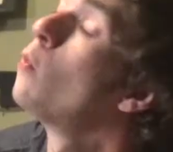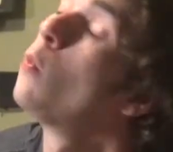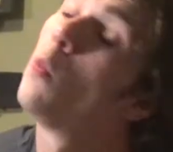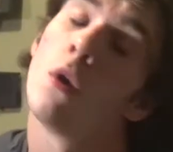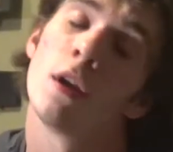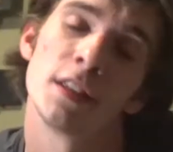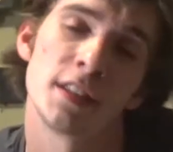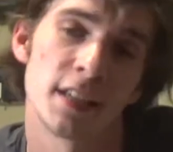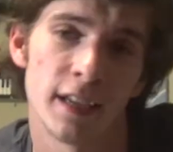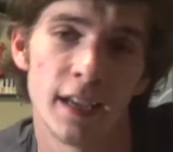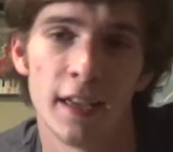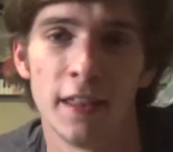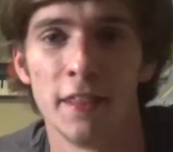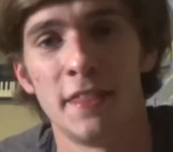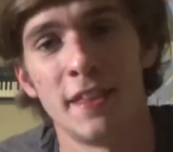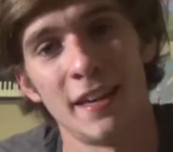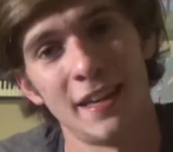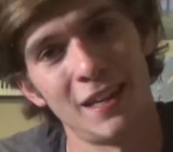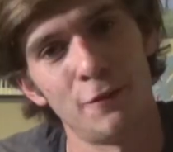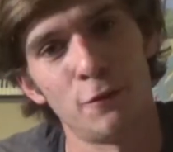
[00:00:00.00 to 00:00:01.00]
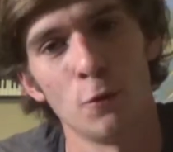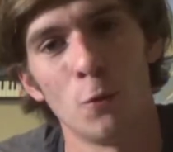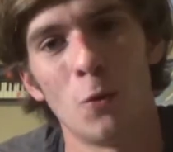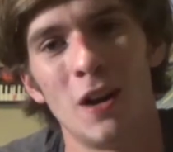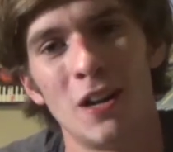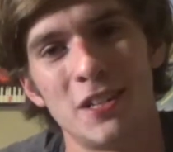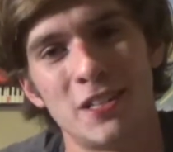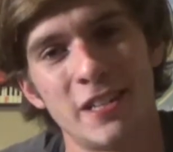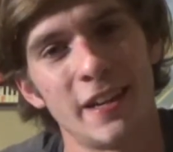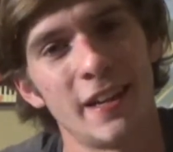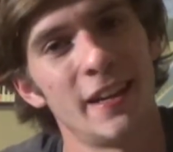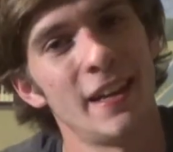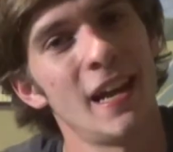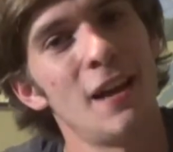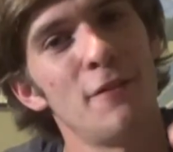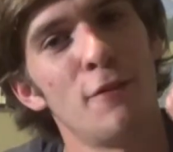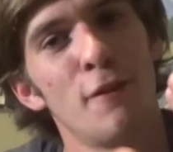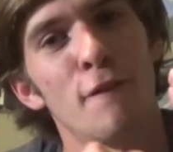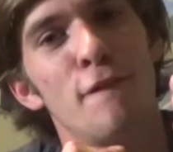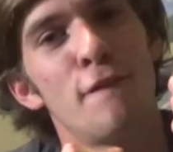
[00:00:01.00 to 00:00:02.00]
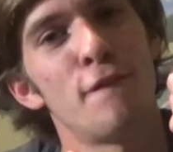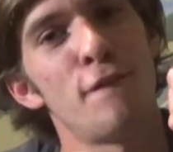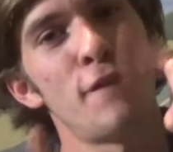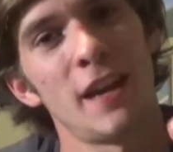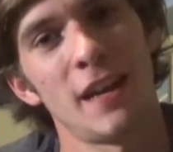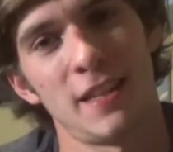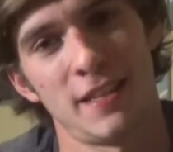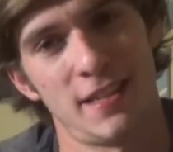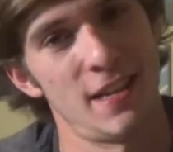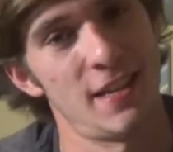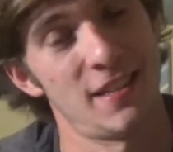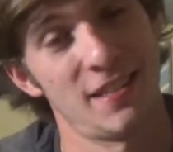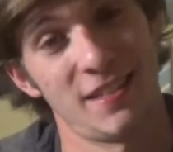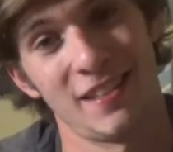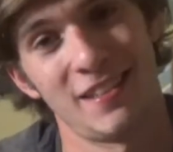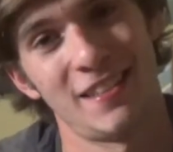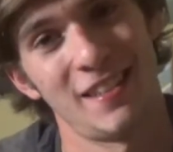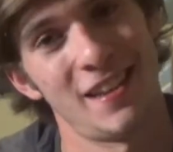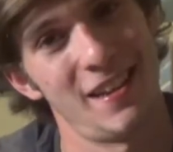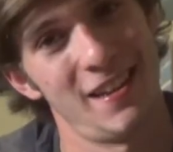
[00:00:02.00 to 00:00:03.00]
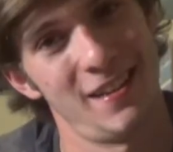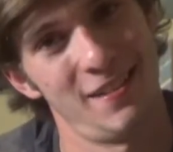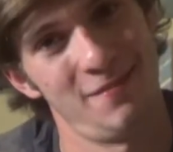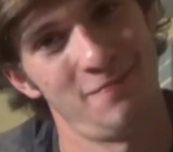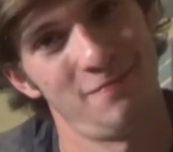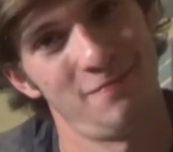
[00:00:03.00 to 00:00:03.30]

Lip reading: Once again, thank you for watching and have a fantastic day.